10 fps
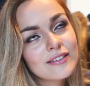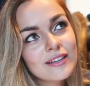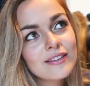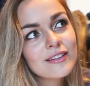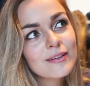
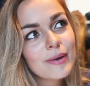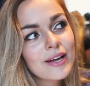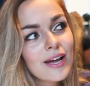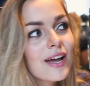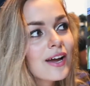teasing my
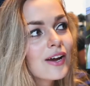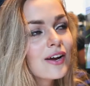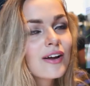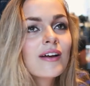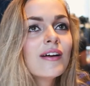
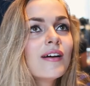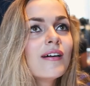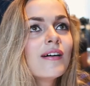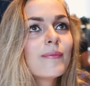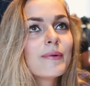hair,
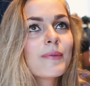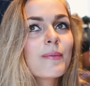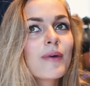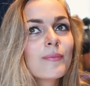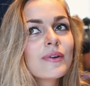but my
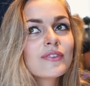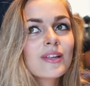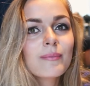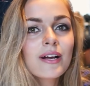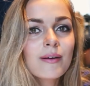mom never
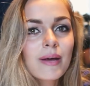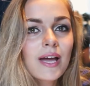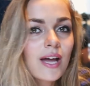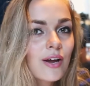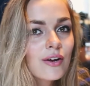let me cut my
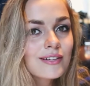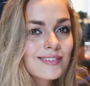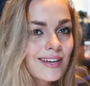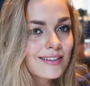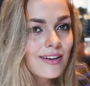hair
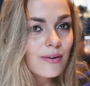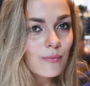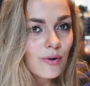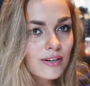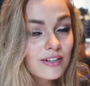exactly how I
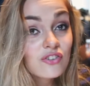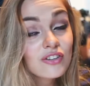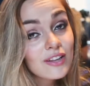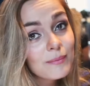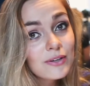wanted it. She
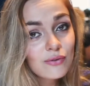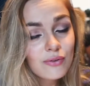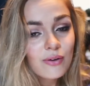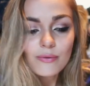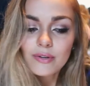let me do
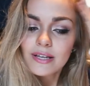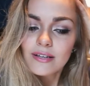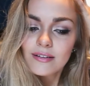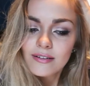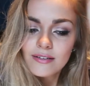the whole
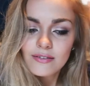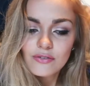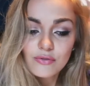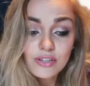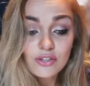like
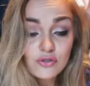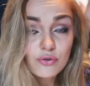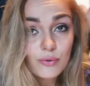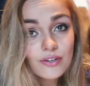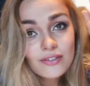really
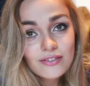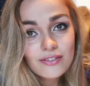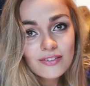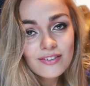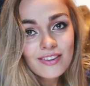
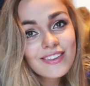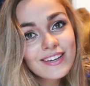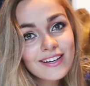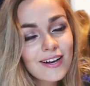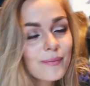short
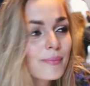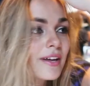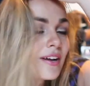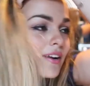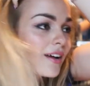thing up
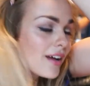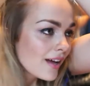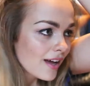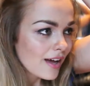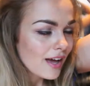here,
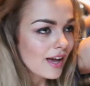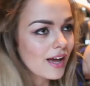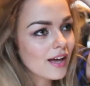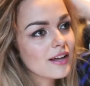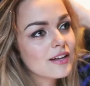
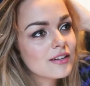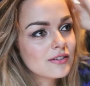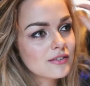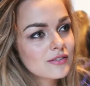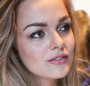
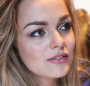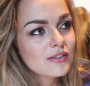and